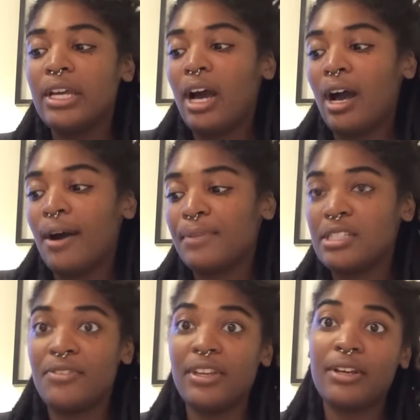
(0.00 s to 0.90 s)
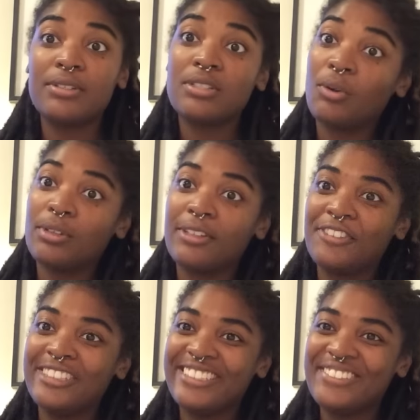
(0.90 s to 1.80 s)
um, this video is totally for
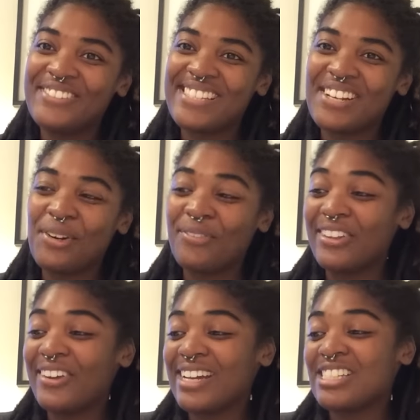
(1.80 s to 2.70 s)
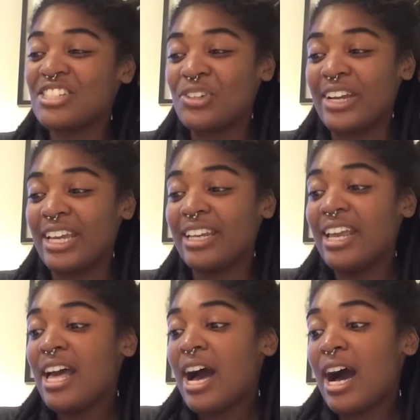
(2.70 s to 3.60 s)
you. So hopefully you guys enjoy it.
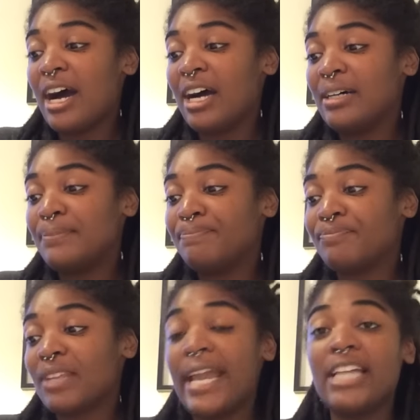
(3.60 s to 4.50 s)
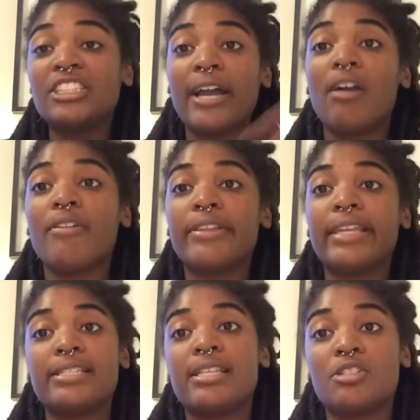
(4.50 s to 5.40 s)
Um, and check out all the
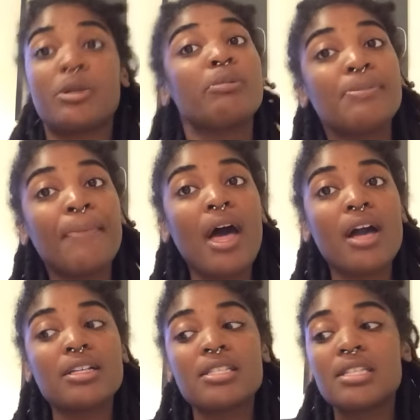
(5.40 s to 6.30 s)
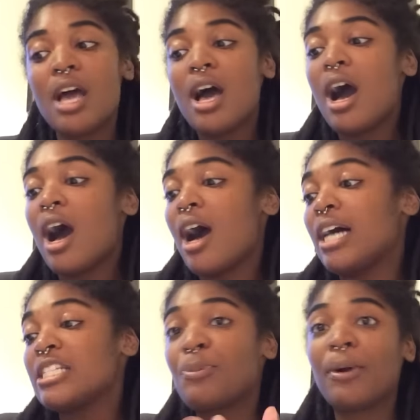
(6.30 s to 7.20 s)
links in the description box.
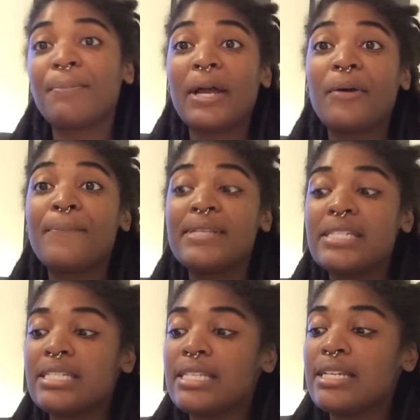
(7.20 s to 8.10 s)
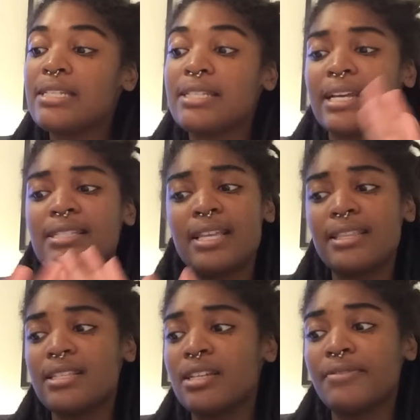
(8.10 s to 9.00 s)
Uh, support black owned businesses. Like I said,
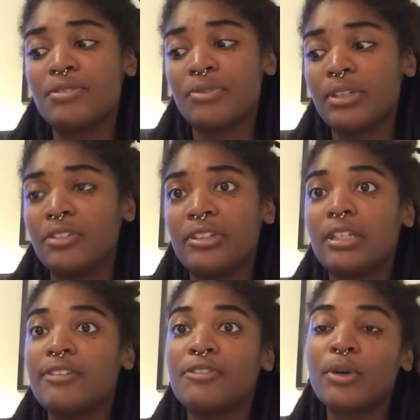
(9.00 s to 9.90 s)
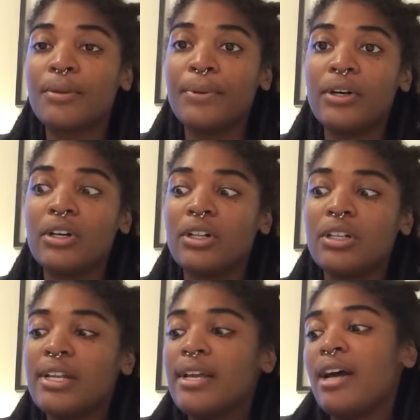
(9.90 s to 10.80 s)
this stuff's really, really affordable.
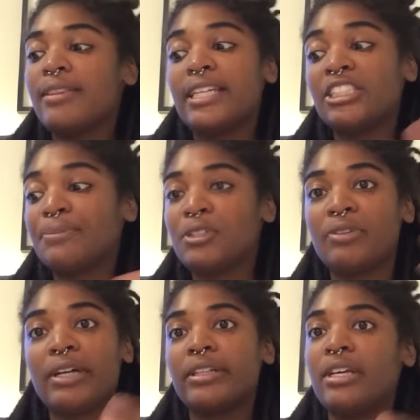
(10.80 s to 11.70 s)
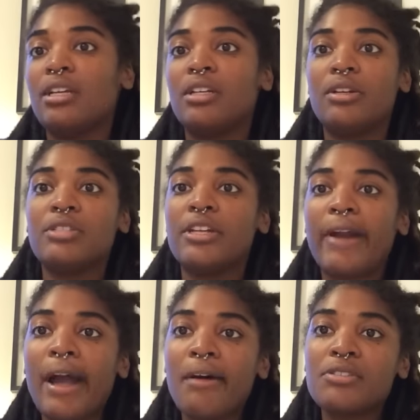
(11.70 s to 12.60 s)
They ship directly, you know, to your
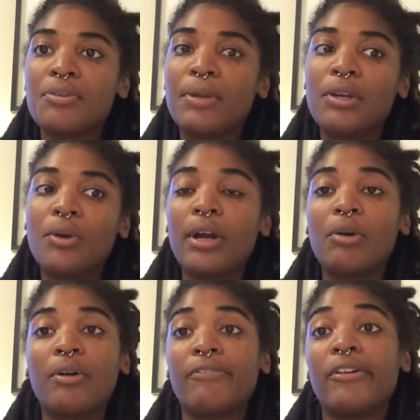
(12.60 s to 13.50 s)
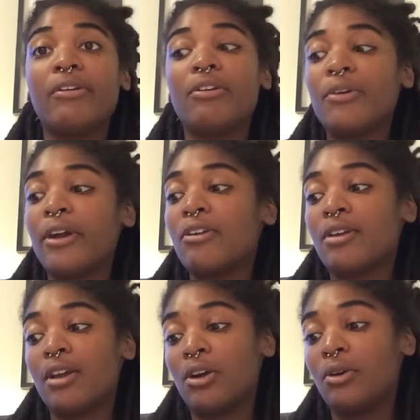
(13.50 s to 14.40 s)
house from New York, or if you're in New York, you
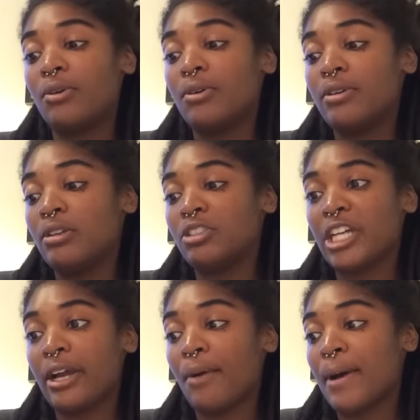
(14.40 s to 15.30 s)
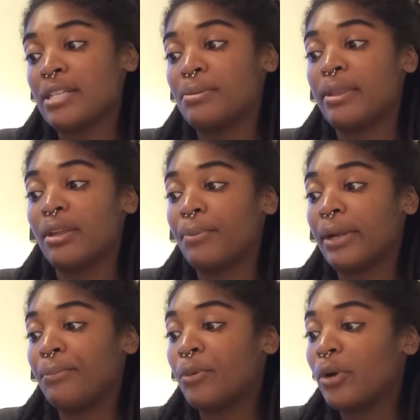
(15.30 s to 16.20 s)
can go, you know, check out possibly their brick
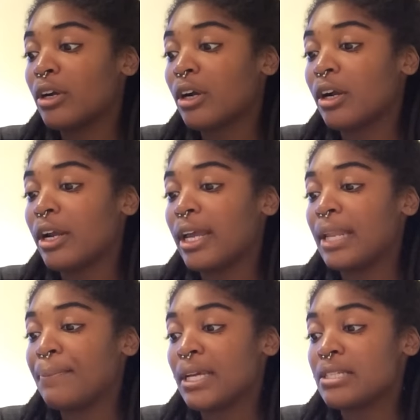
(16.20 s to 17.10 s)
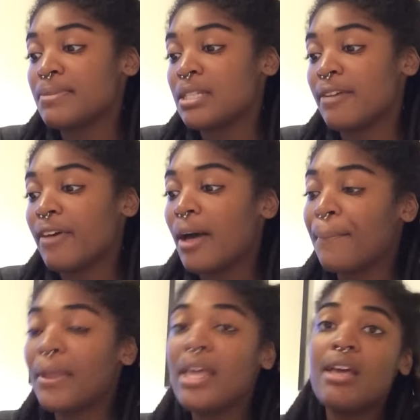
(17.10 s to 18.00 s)
and mortar and pick some stuff up.
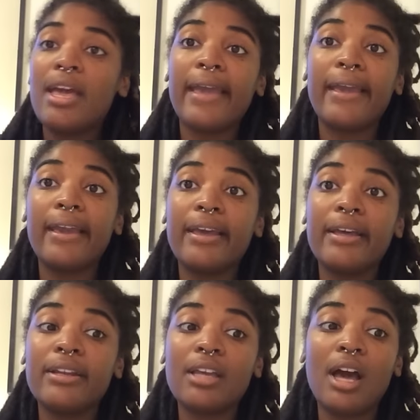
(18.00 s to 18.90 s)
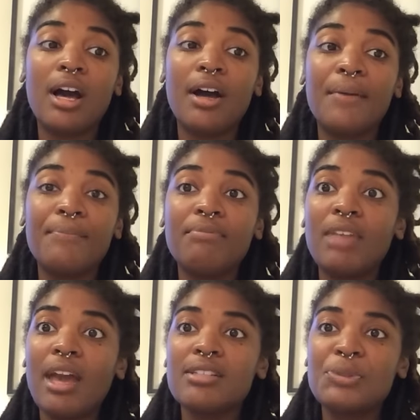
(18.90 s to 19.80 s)
And um,
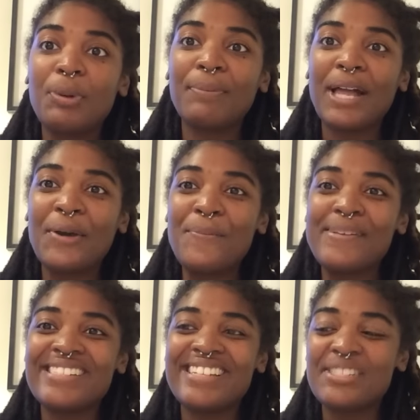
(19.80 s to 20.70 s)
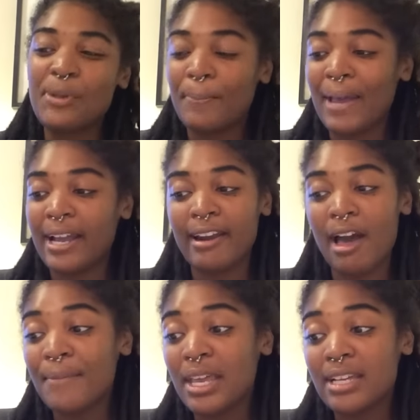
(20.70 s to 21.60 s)
yeah, support black owned business, group
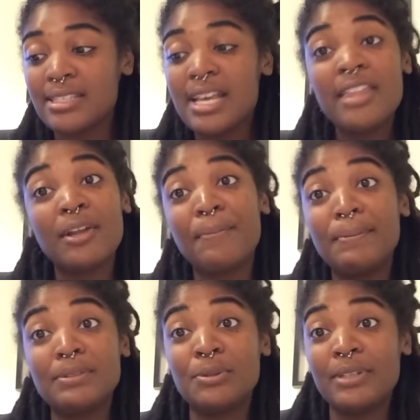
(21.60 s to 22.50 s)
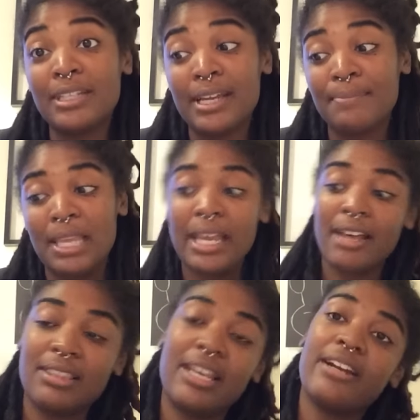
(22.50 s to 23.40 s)
economics. There are people doing a damn thing
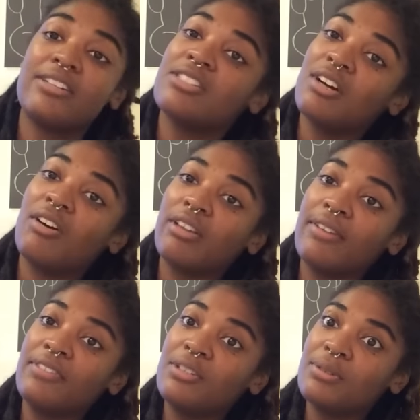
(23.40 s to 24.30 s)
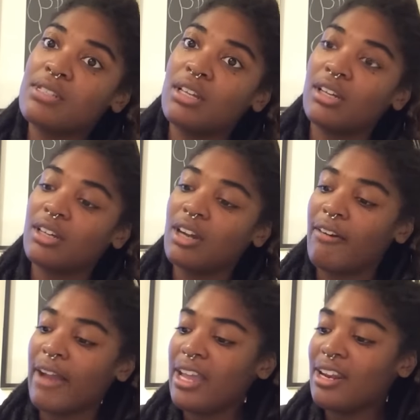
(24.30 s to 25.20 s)
there, so all you have to do is look. All
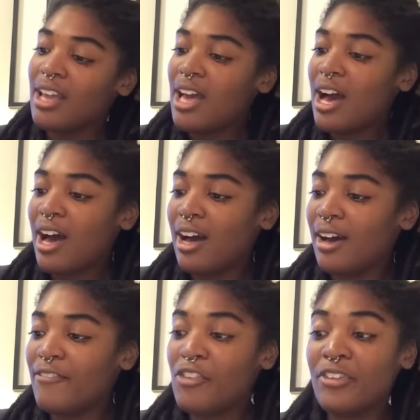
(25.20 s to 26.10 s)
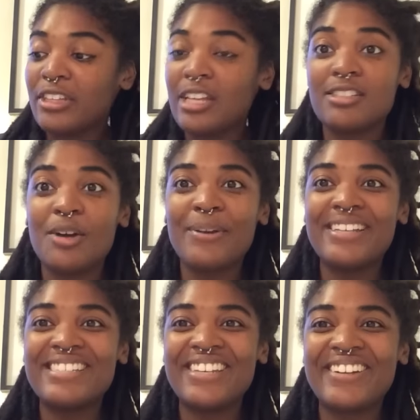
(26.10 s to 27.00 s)
right? Uh, food for thought as
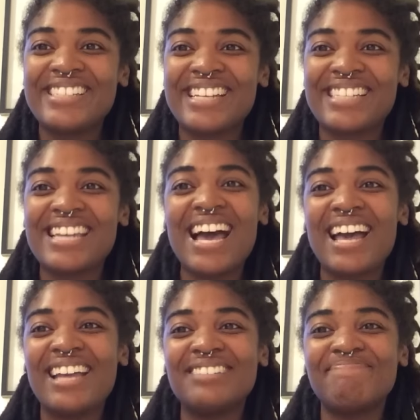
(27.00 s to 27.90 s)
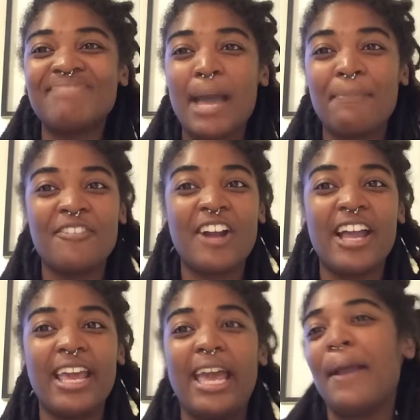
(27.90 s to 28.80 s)
always. See you guys next time. Happy
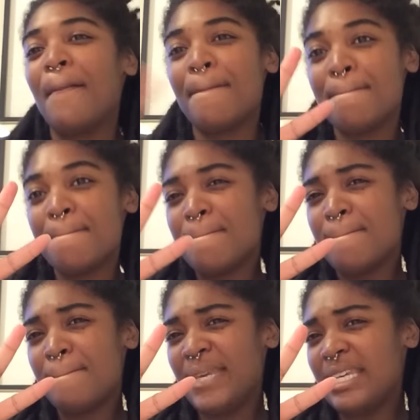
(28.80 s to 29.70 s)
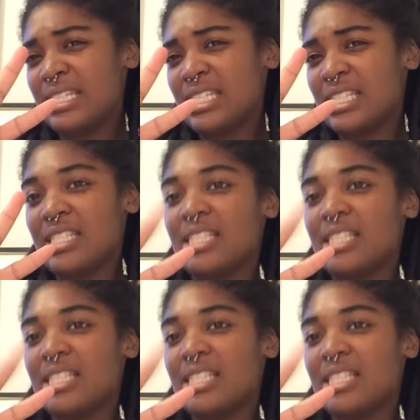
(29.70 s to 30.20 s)
Friday. Peace.